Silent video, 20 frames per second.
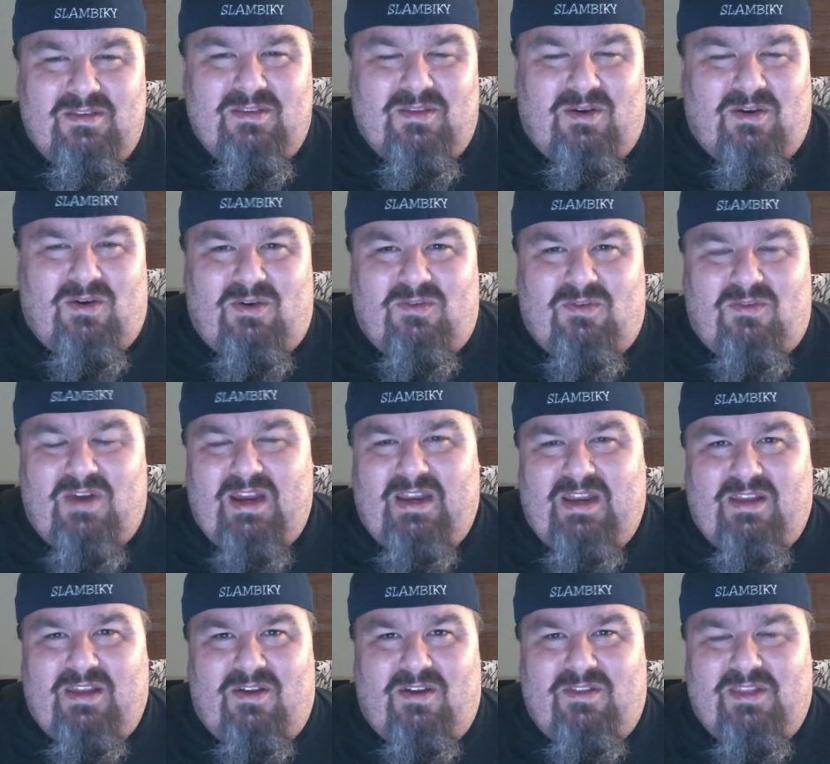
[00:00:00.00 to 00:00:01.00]
The whole
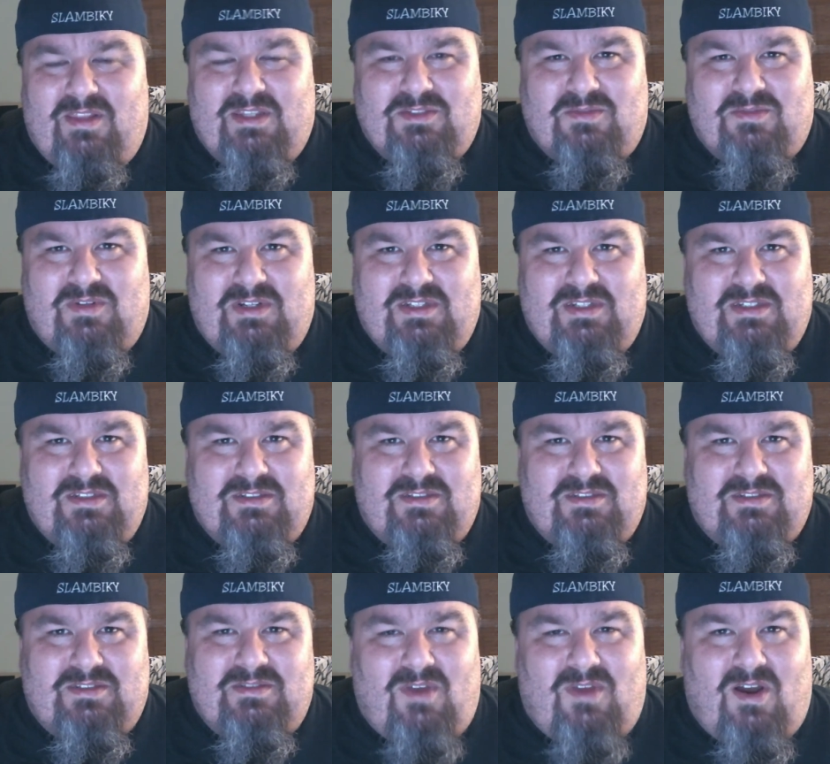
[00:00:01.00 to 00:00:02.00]
writing on this one
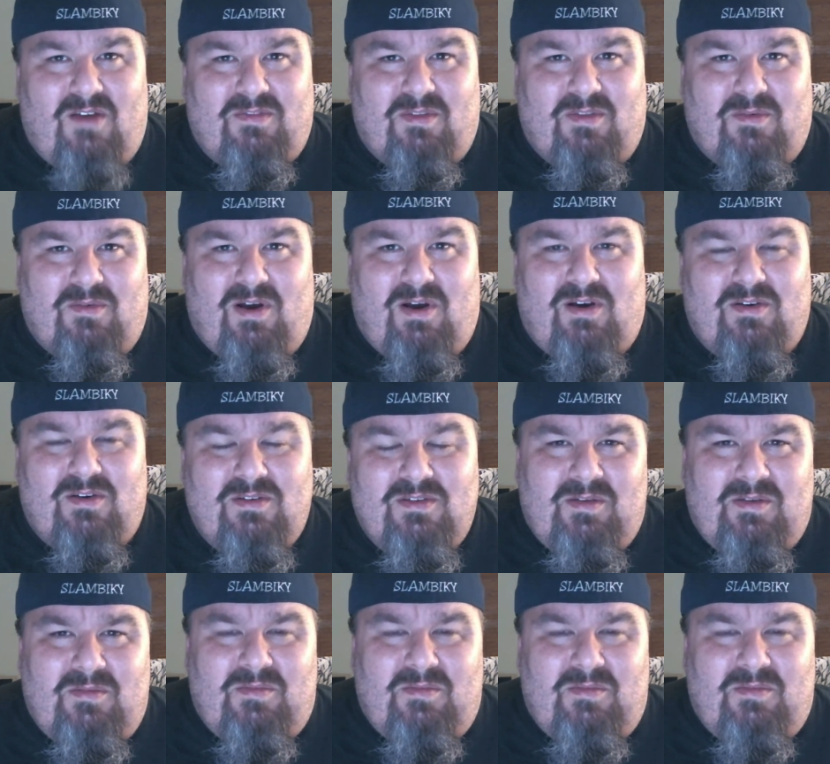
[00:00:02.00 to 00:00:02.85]
is off the wall.